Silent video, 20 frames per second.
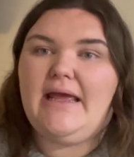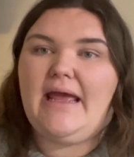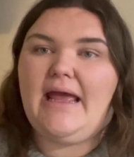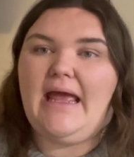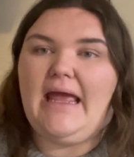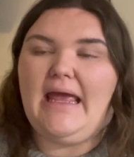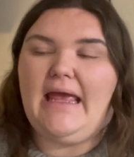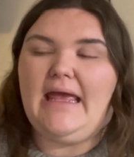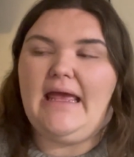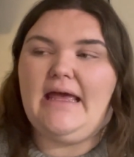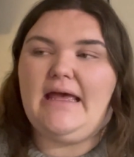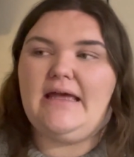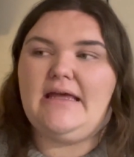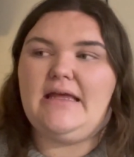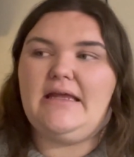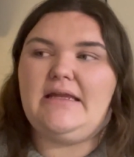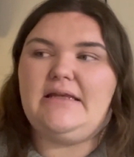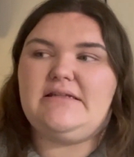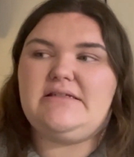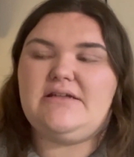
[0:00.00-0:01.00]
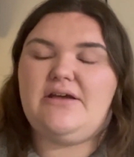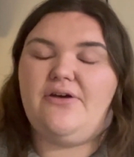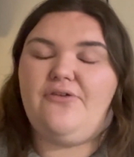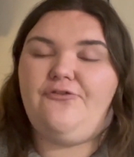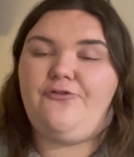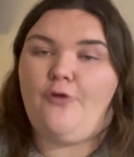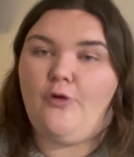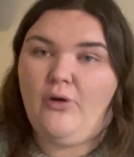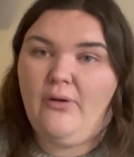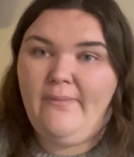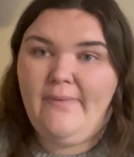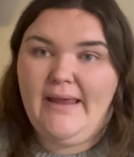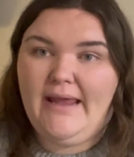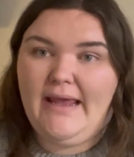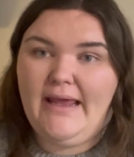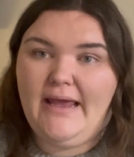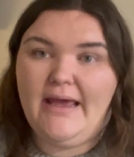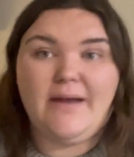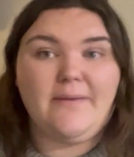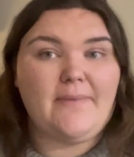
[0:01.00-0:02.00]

And for me and